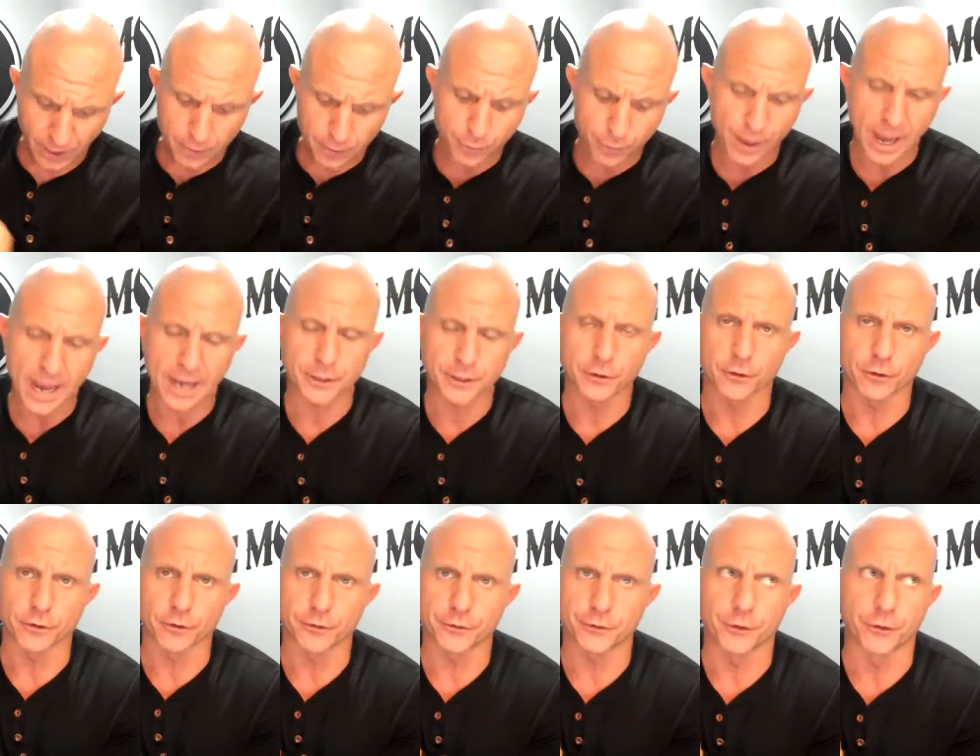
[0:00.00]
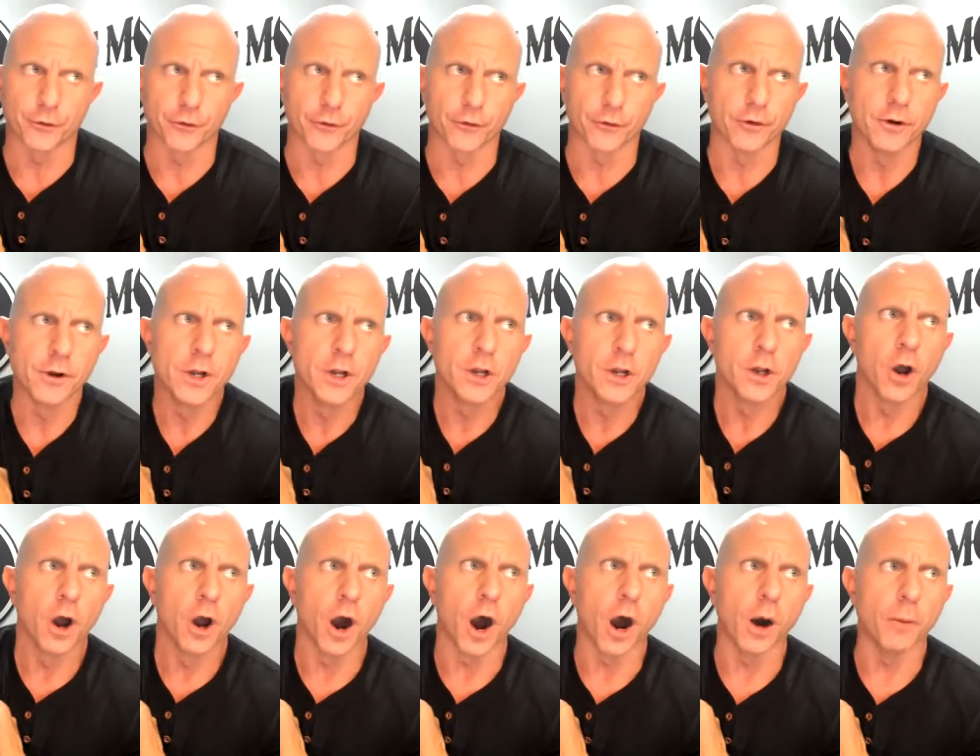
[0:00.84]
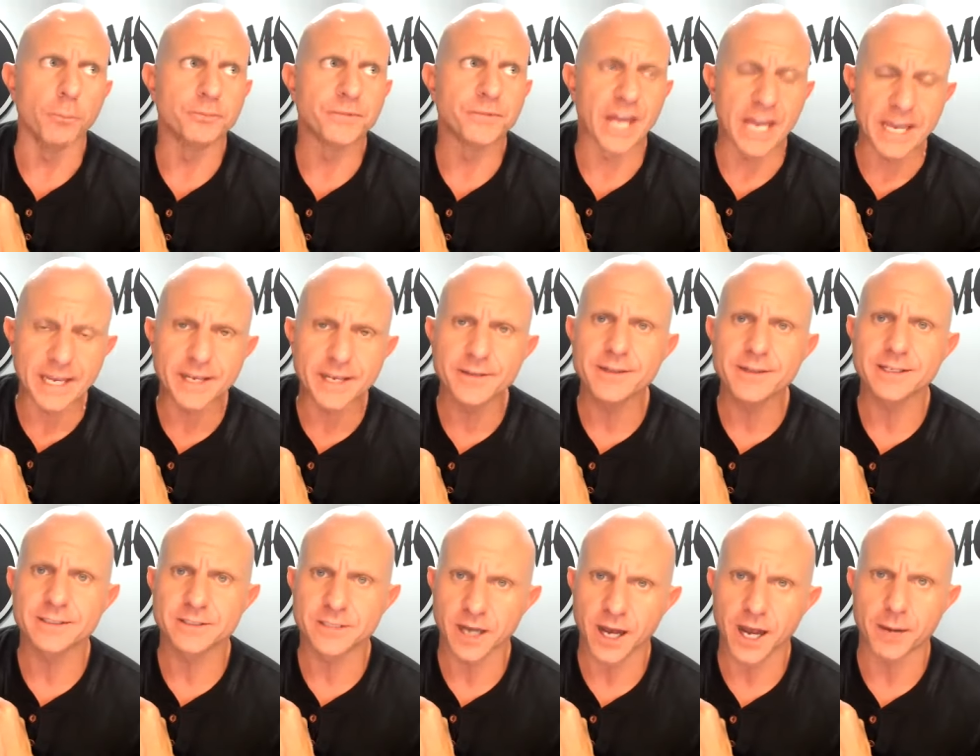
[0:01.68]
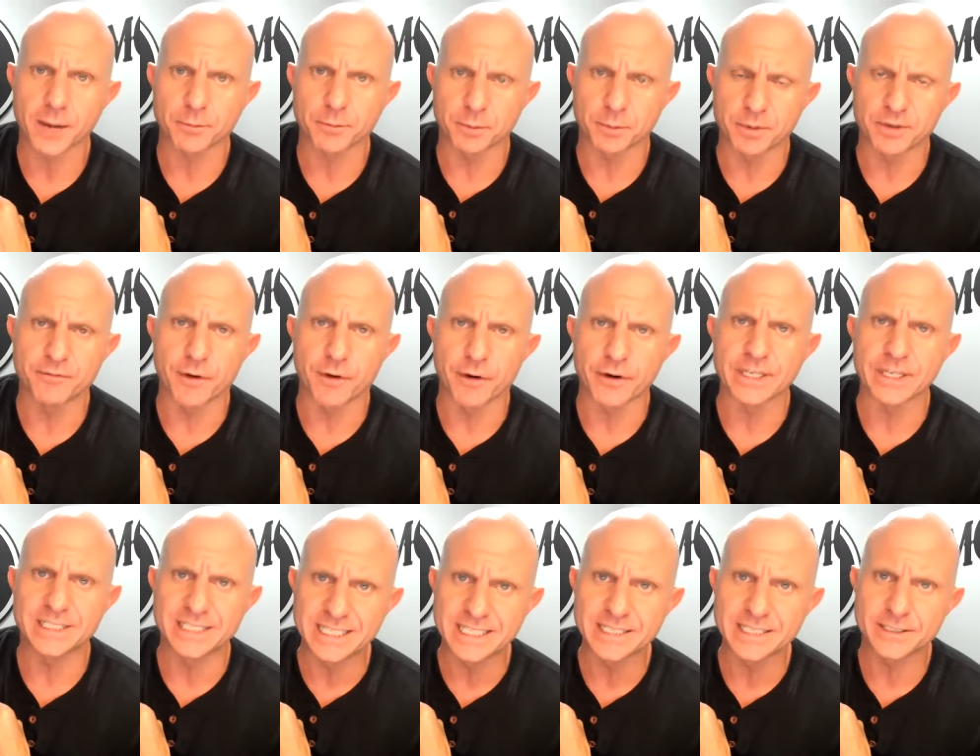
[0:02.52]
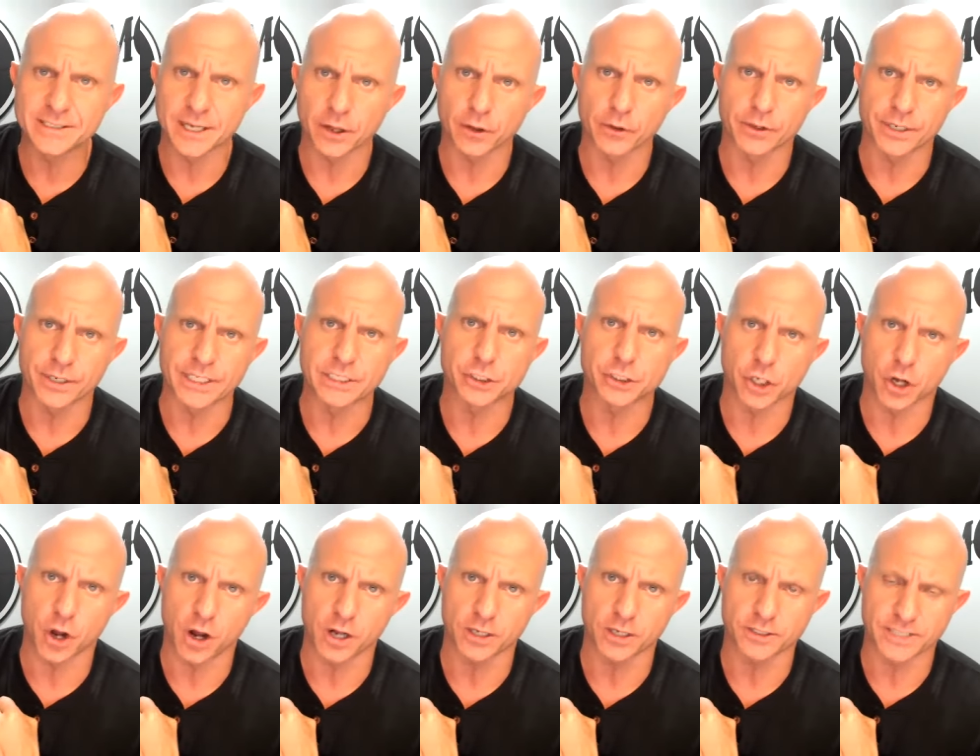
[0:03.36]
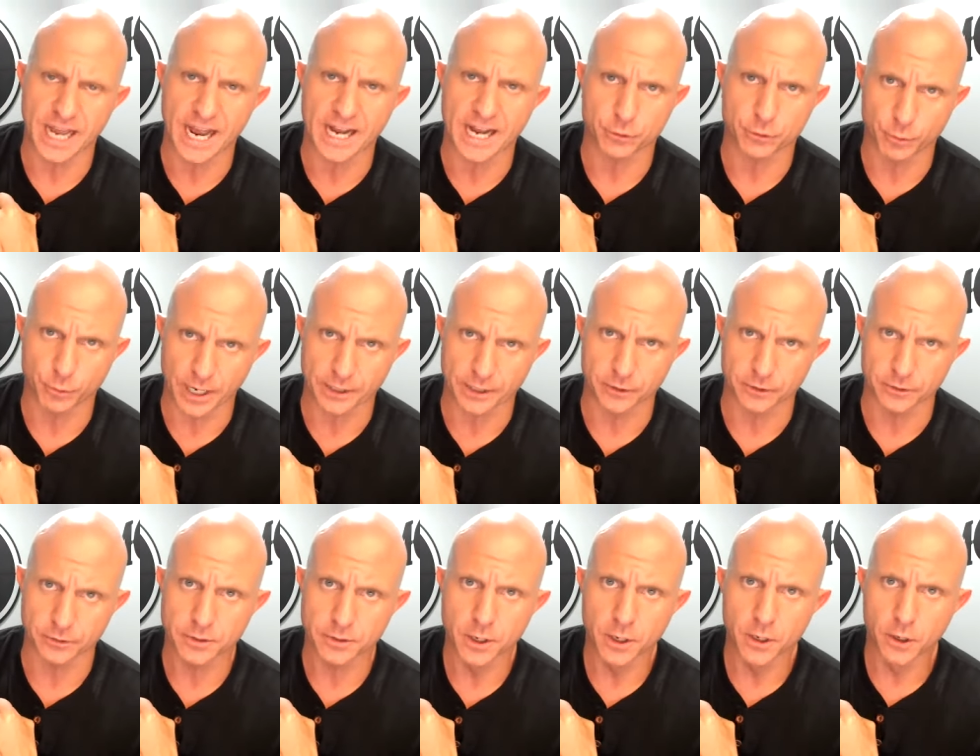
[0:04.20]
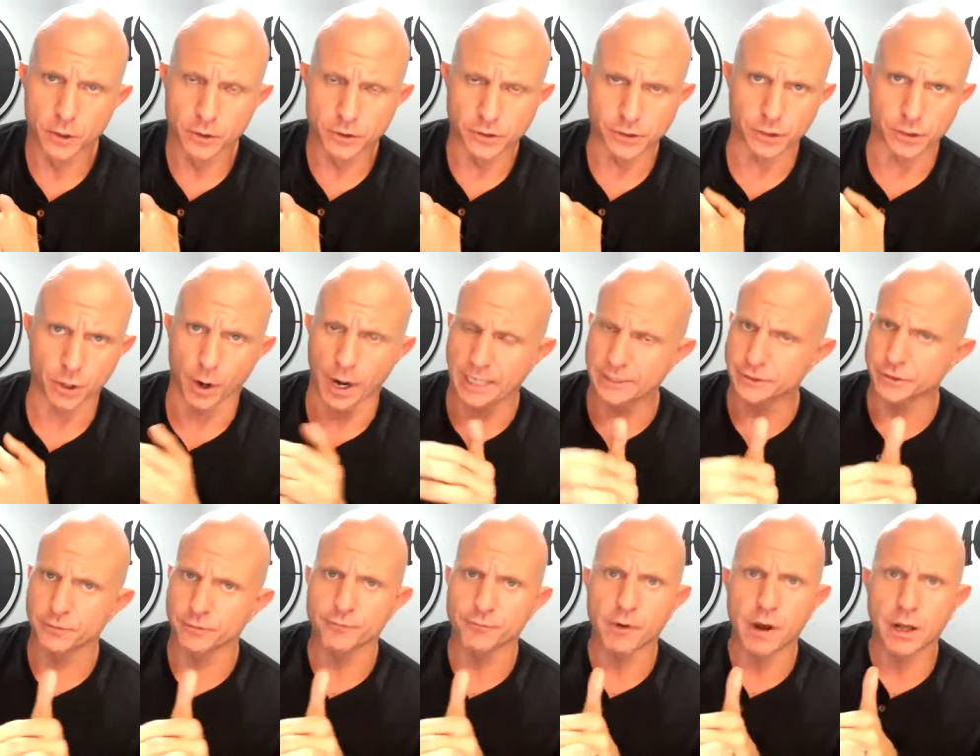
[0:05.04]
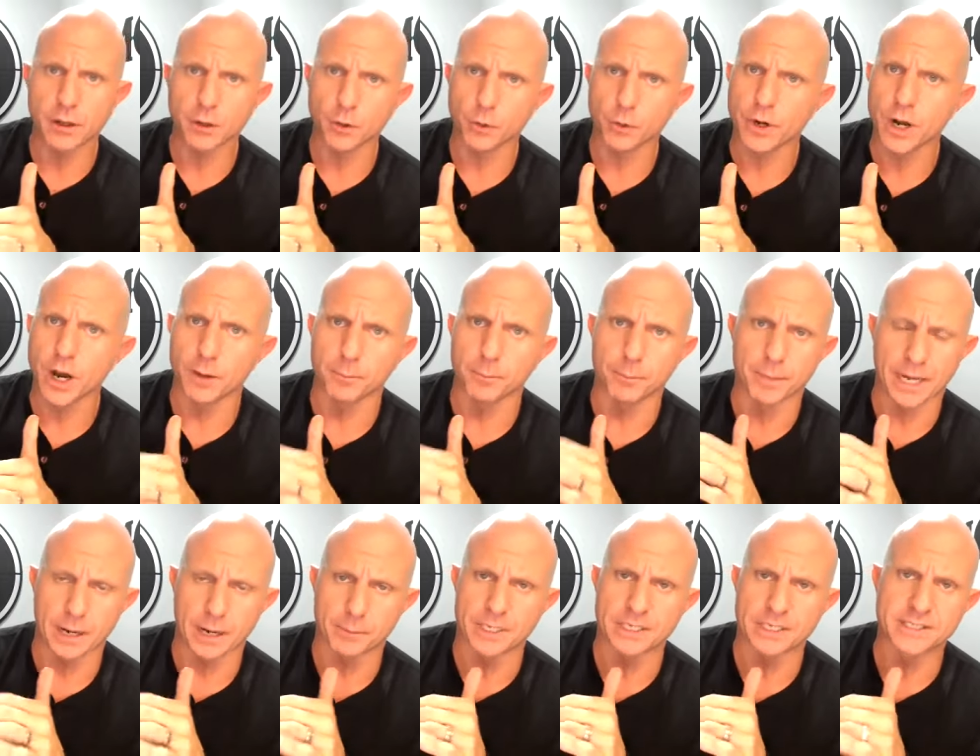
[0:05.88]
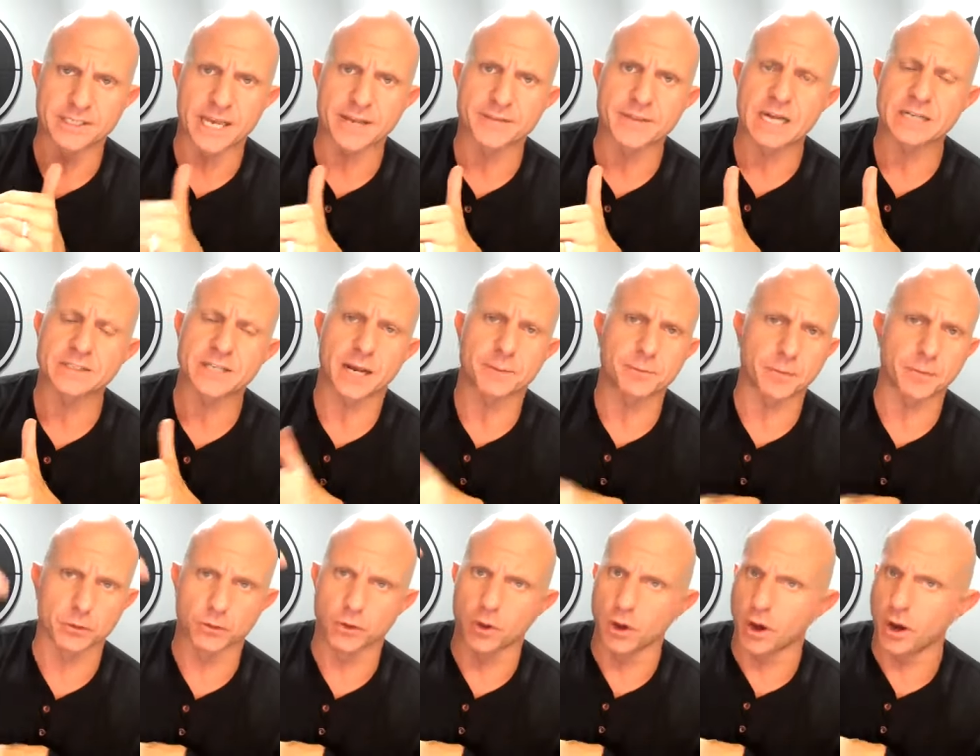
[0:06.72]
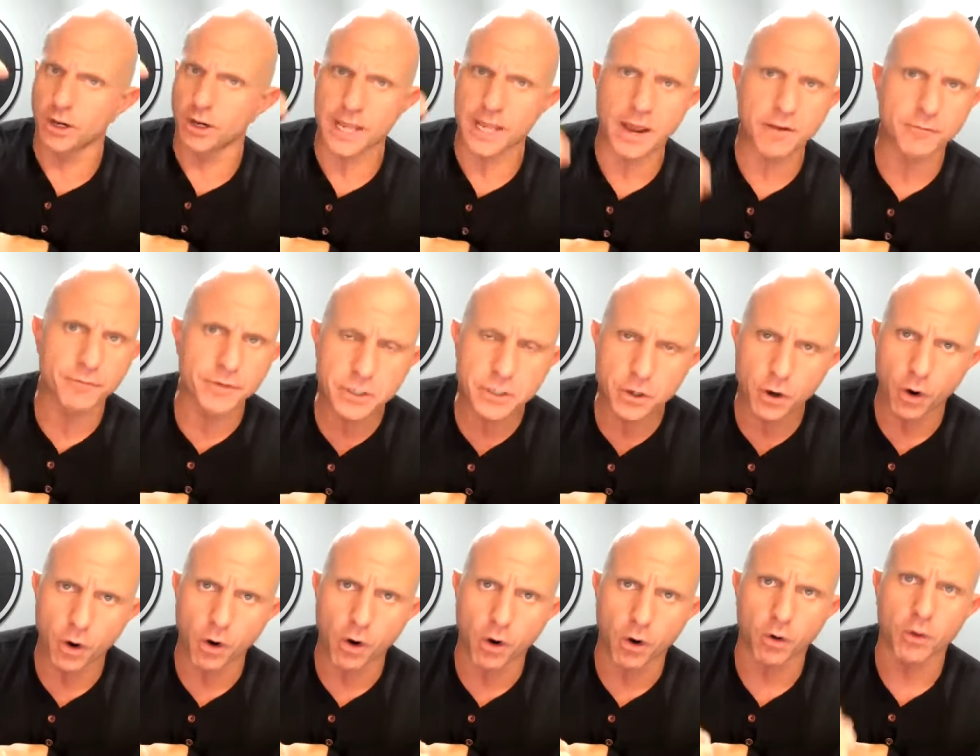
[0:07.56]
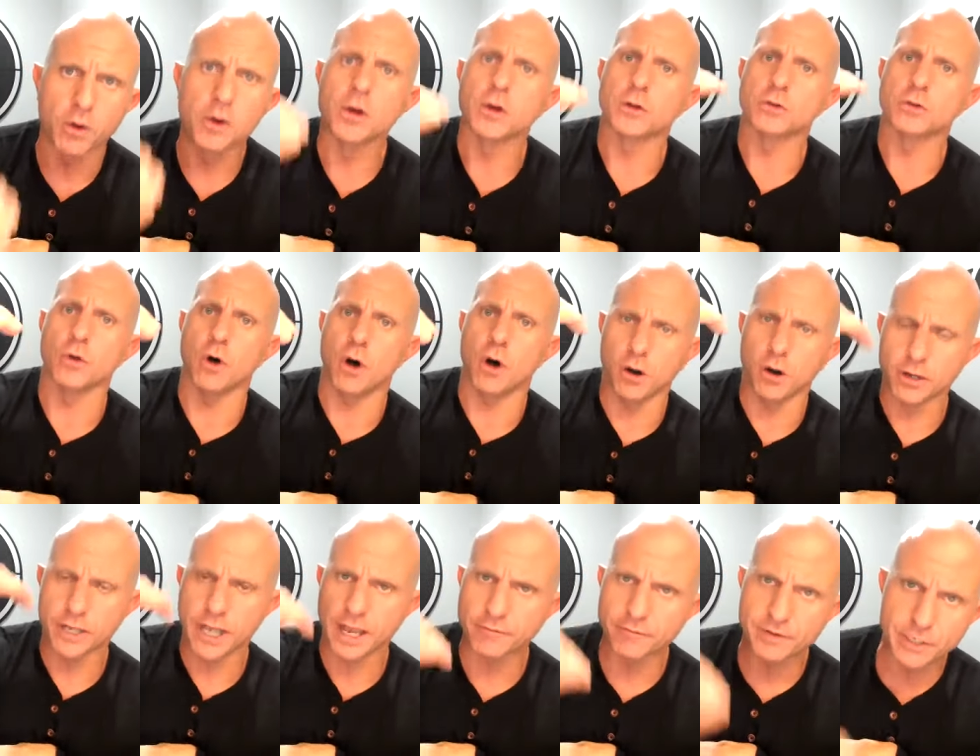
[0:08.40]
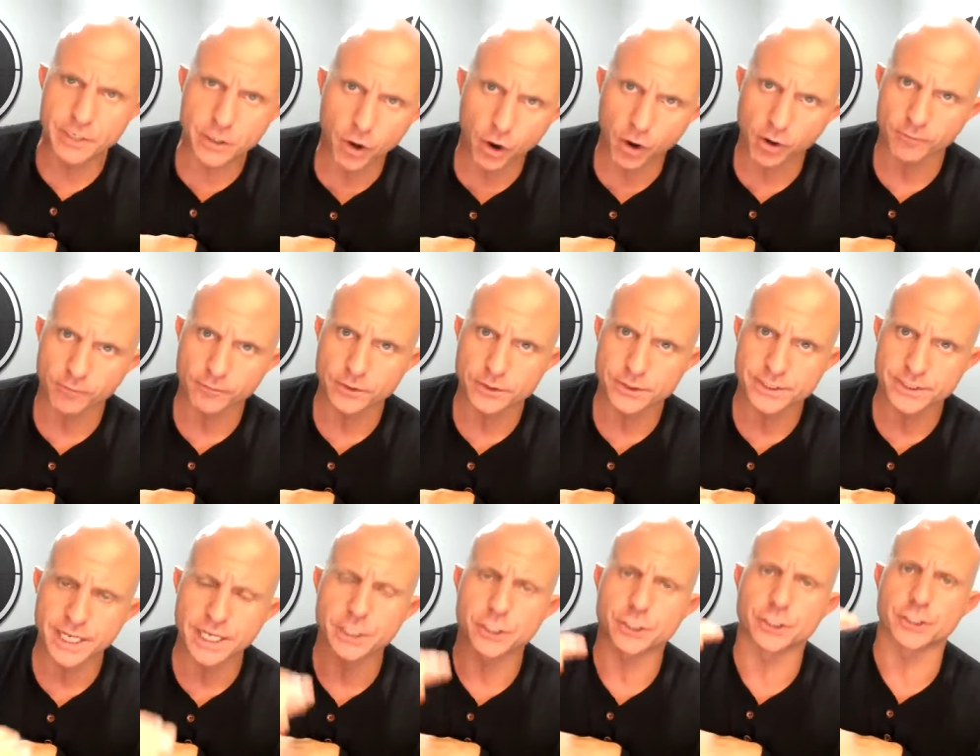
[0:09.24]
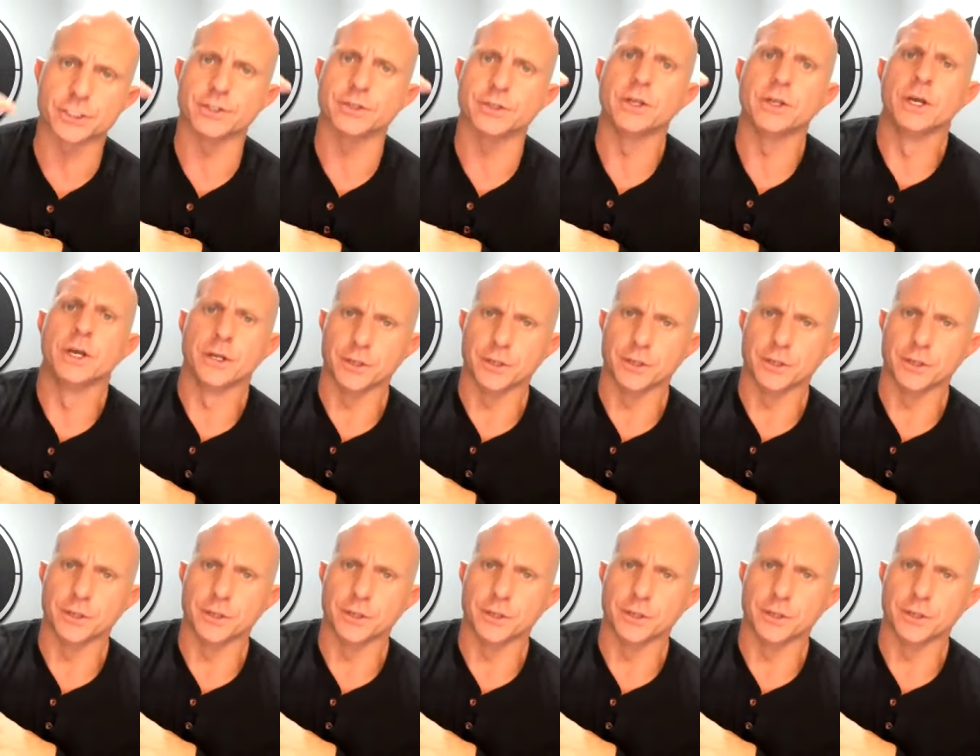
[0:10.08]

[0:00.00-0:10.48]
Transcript: that you're, you're, um, taking the time to be very detailed in each contact record. So as you're following up, man, I'm going to take that time to log every call, log every conversation.